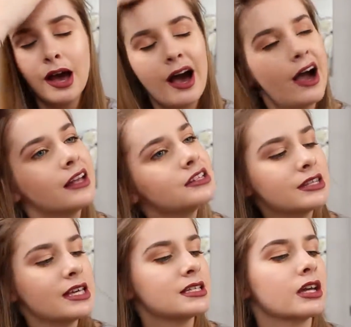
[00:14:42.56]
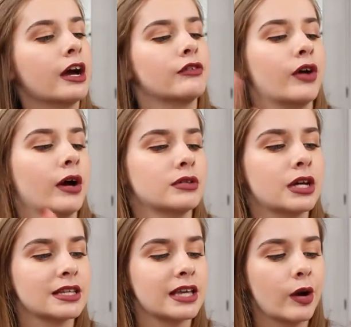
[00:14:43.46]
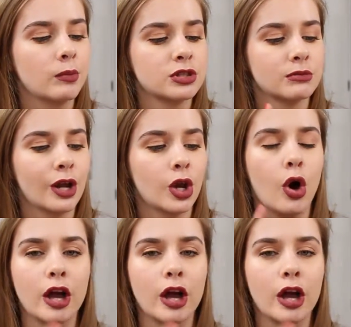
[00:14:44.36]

and this I have found has helped them a lot.